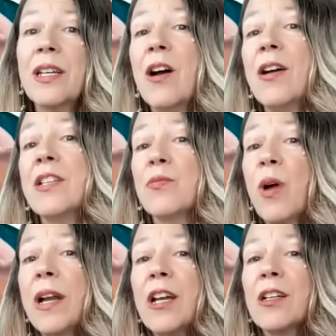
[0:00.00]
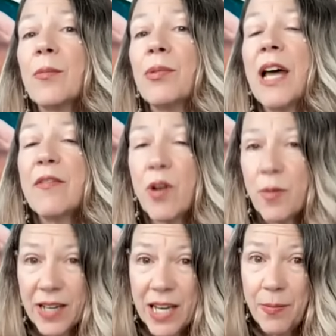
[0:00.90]
he he's running on a
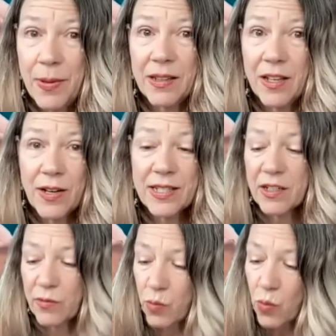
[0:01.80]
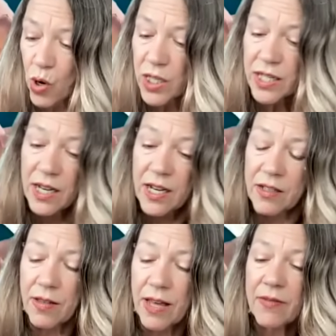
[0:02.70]
platform of keeping the U.S. out of wars.
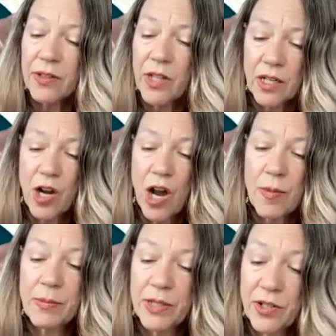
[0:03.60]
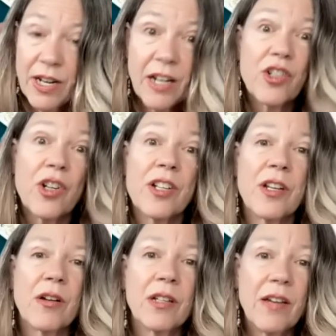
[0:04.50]
So they have a lot in common. Plus, their natal charts
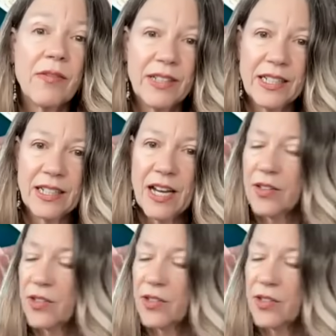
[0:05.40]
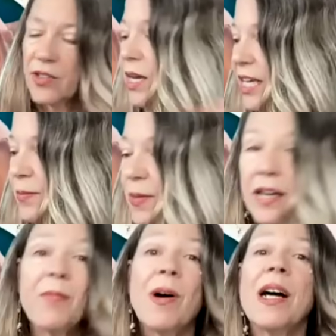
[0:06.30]
are lovely together. So keep
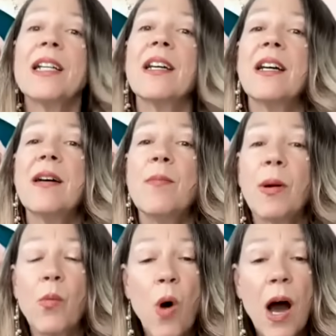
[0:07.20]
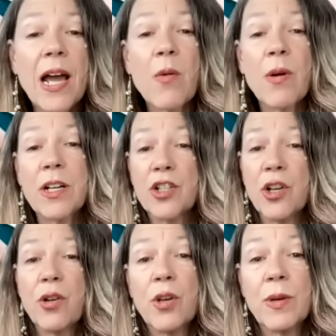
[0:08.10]
that in mind. But why I want to
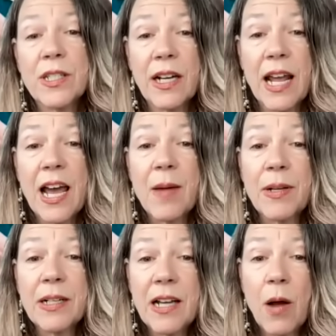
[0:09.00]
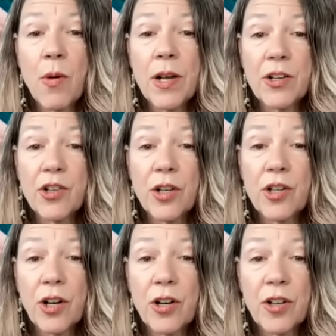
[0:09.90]
show you what's going to happen, I want you to show you
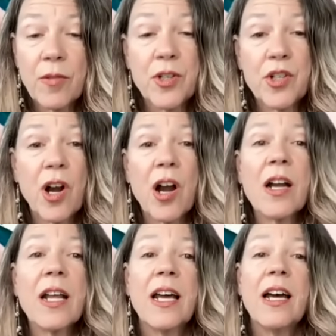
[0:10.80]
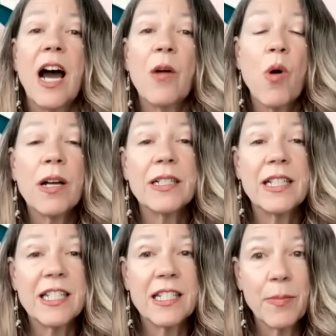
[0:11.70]
Donald Trump's chart. I want
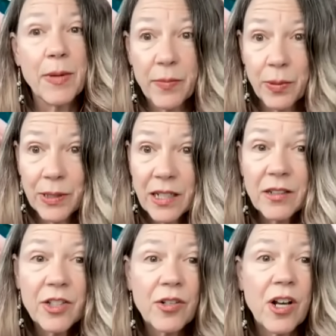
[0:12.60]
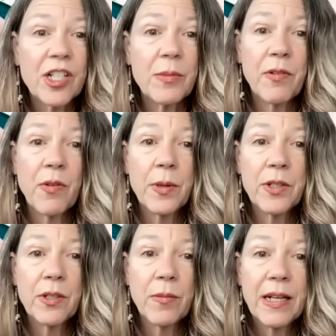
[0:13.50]
this is a bit of political astrology before we
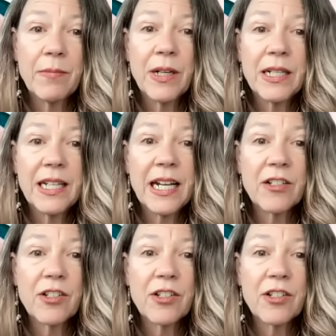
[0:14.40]
do the main, mundane